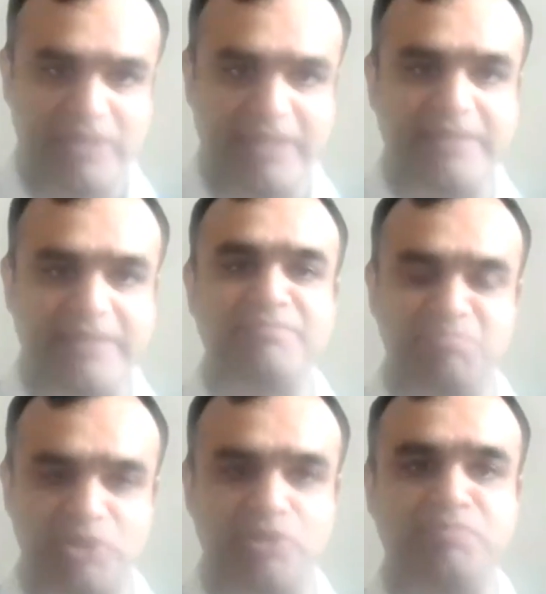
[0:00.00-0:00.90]
and
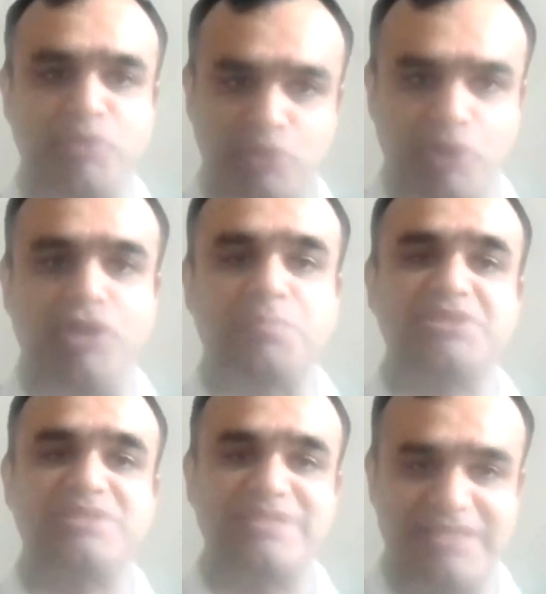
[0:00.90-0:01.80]
put call
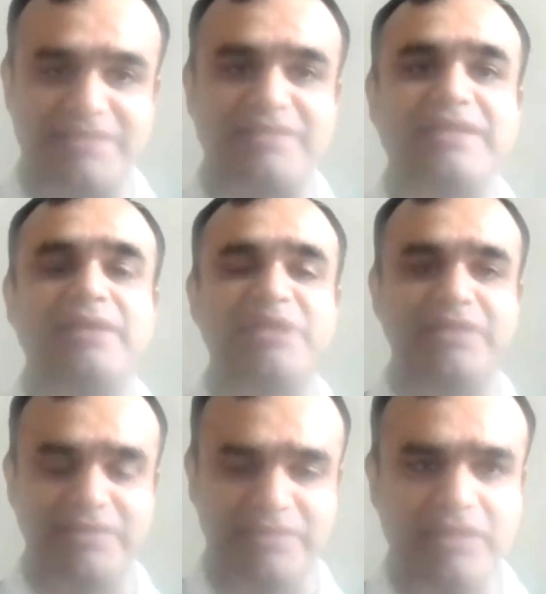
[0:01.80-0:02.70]
options, etc., can be
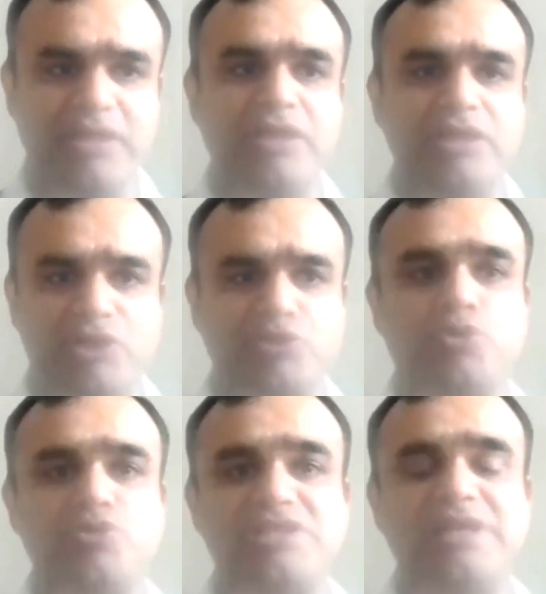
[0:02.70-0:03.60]
done. Now,
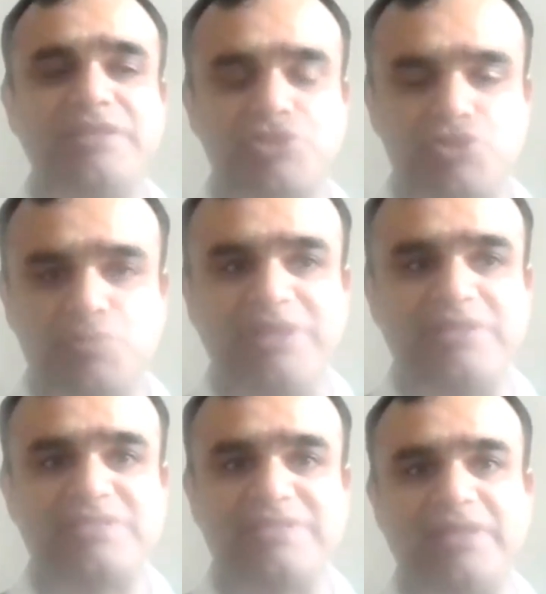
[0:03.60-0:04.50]
those are
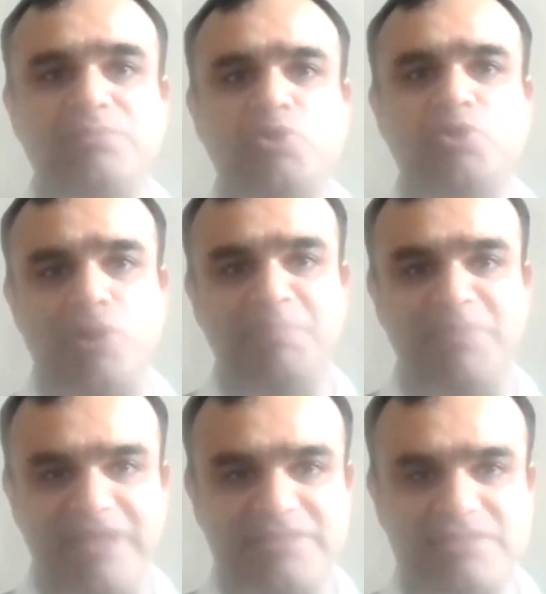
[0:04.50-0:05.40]
instruments that are more
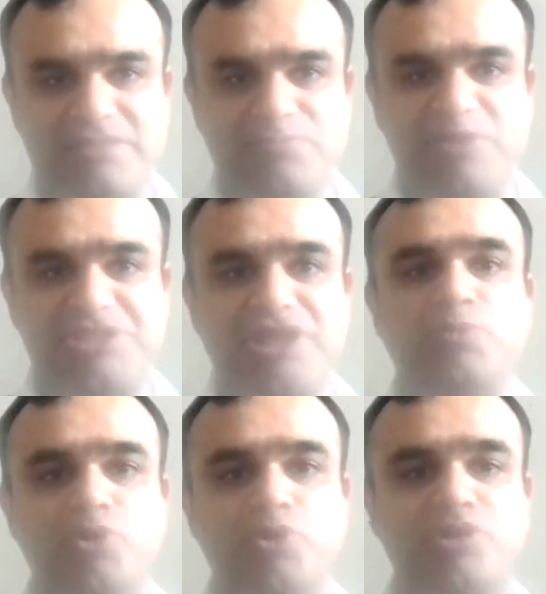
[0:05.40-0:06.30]
complex, which are
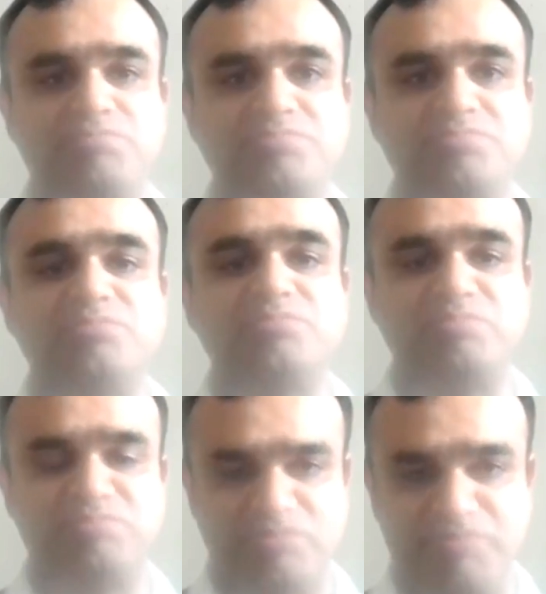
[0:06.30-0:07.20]
more
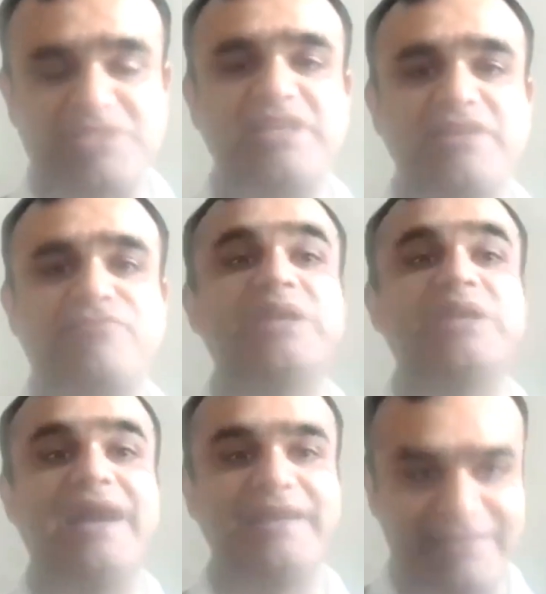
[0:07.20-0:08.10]
perceived to be
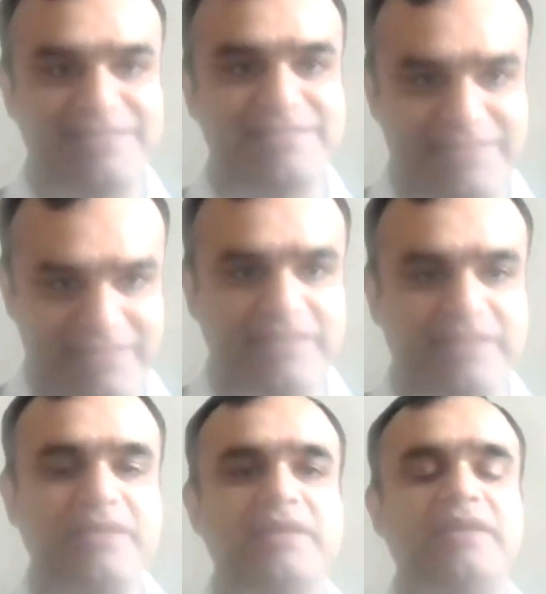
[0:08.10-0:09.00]
higher risk,
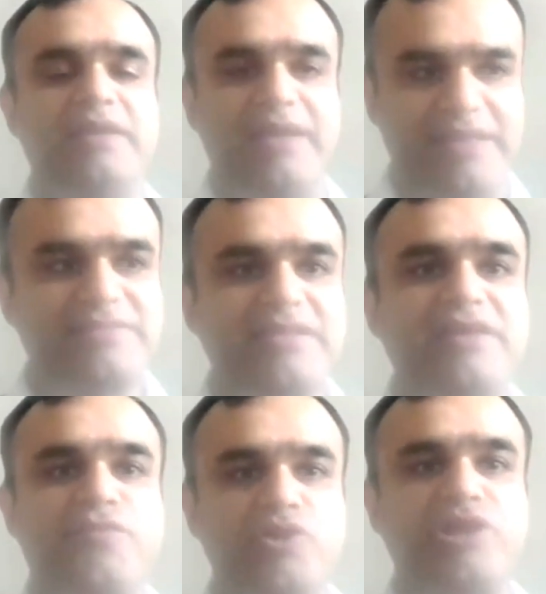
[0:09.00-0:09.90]
and
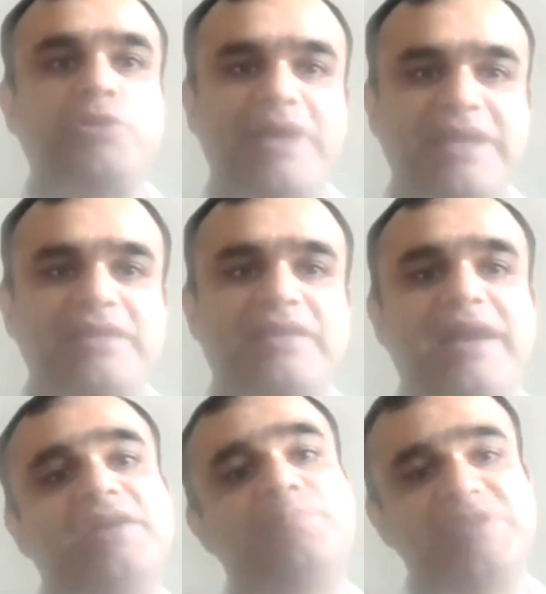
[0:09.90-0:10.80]
therefore require
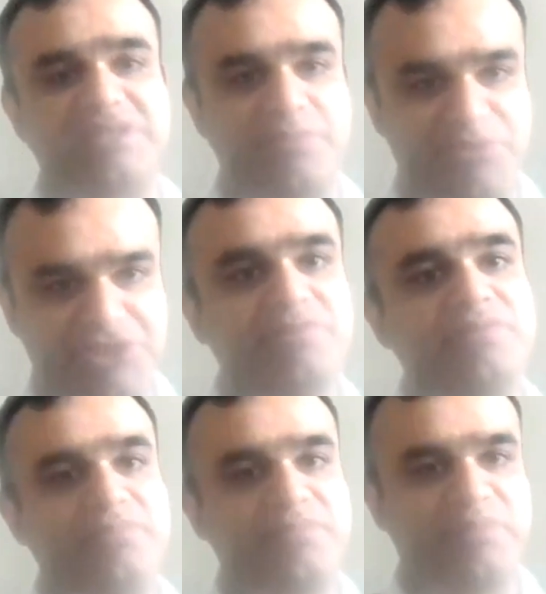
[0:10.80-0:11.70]
higher
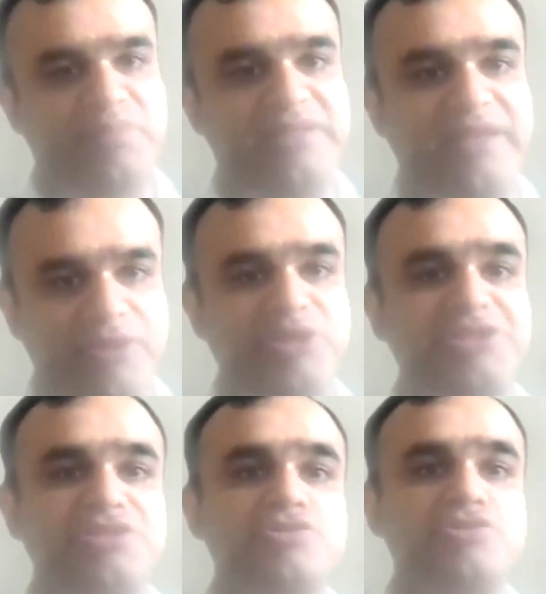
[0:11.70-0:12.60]
prescription in the
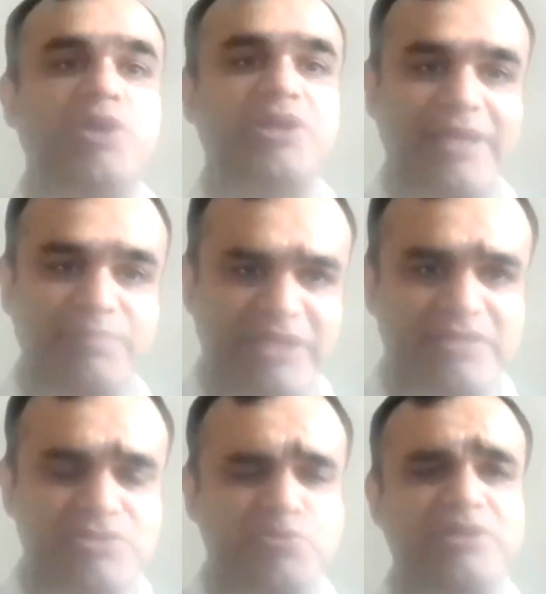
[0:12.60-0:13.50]
regulations on what can be
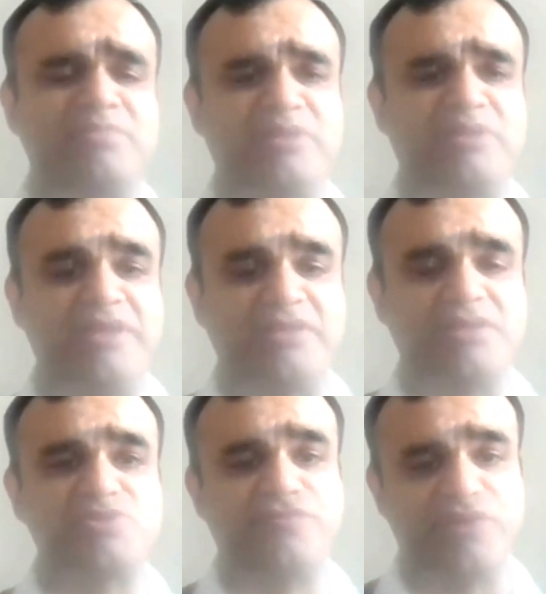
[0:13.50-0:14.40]
done. So in
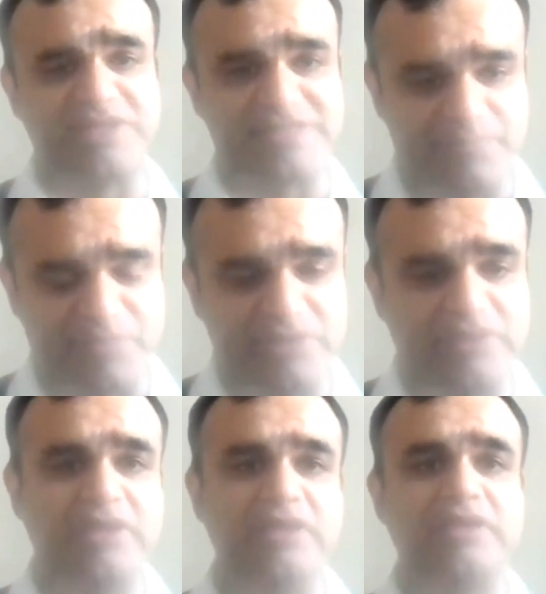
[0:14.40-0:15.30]
terms of, for
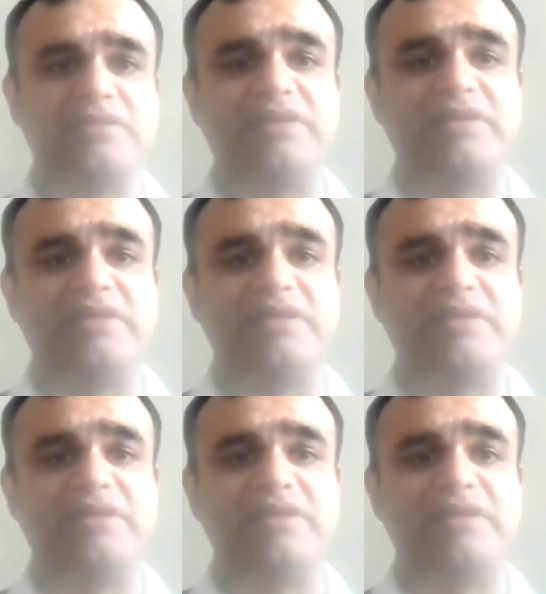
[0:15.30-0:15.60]
example, the